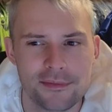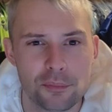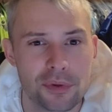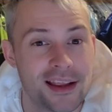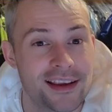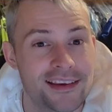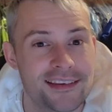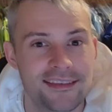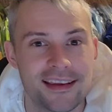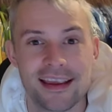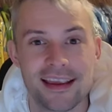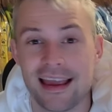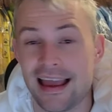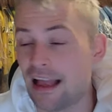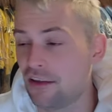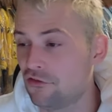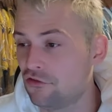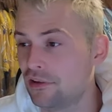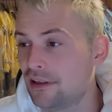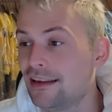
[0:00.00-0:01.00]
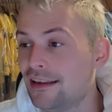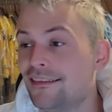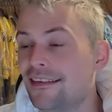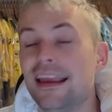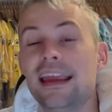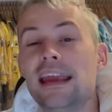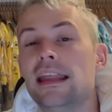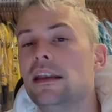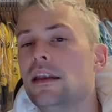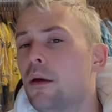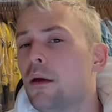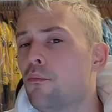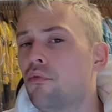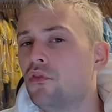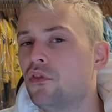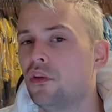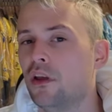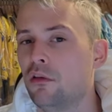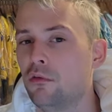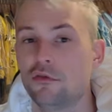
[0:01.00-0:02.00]
Place actually is in
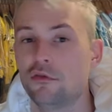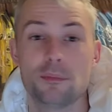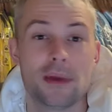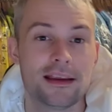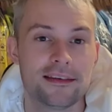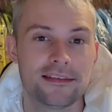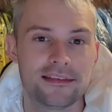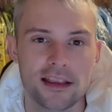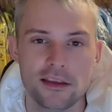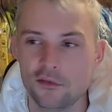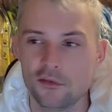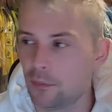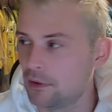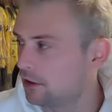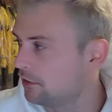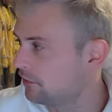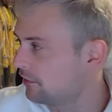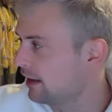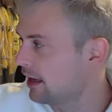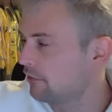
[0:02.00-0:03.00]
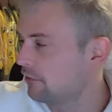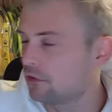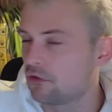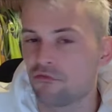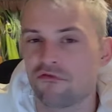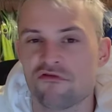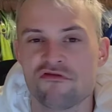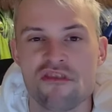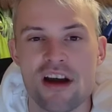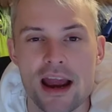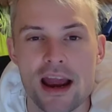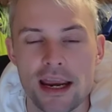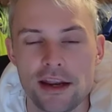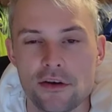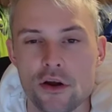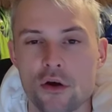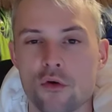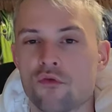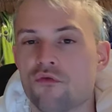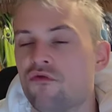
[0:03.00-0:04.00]
Brazil, which makes sense because they have a
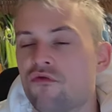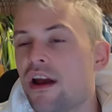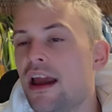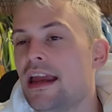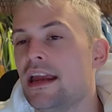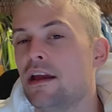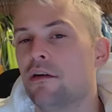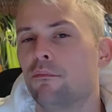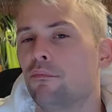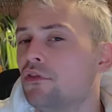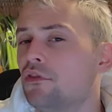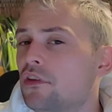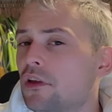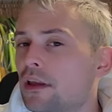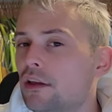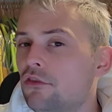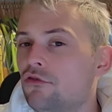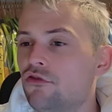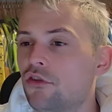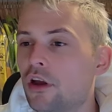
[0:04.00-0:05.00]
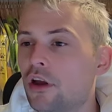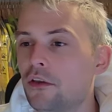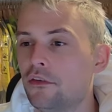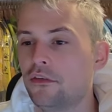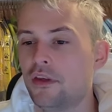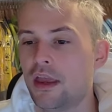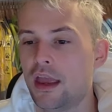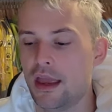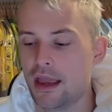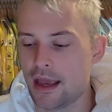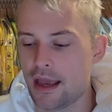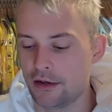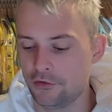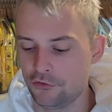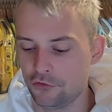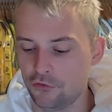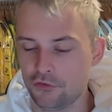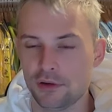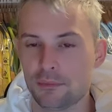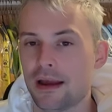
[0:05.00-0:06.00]
wide array of Brazilian shirts, and
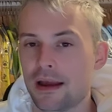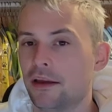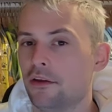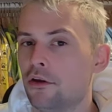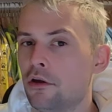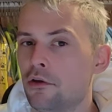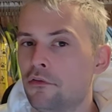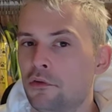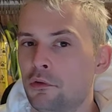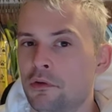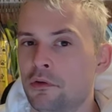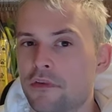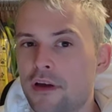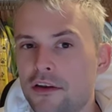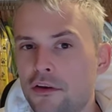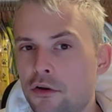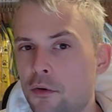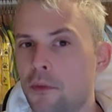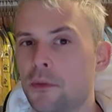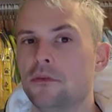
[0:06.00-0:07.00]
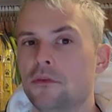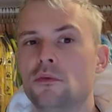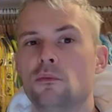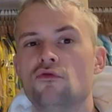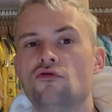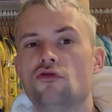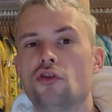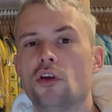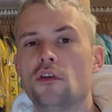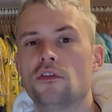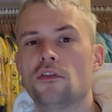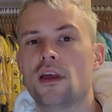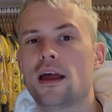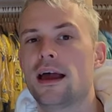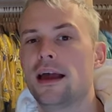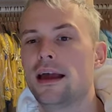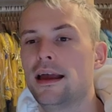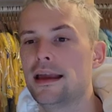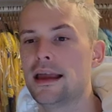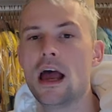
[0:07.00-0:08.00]
it's usually my go-to if I know that there's some shirts that
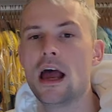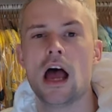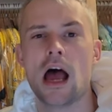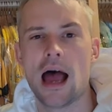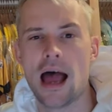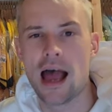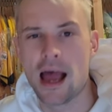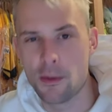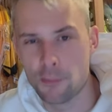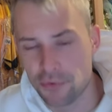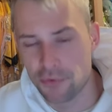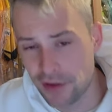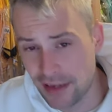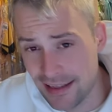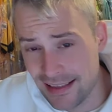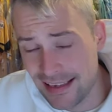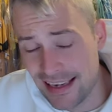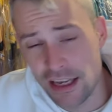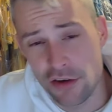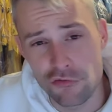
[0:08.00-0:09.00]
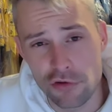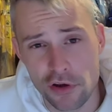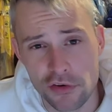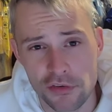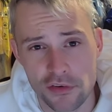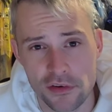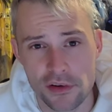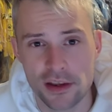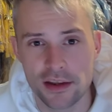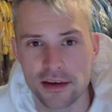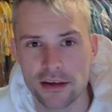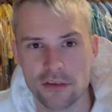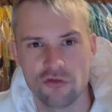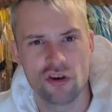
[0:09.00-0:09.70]
I am particularly interested in.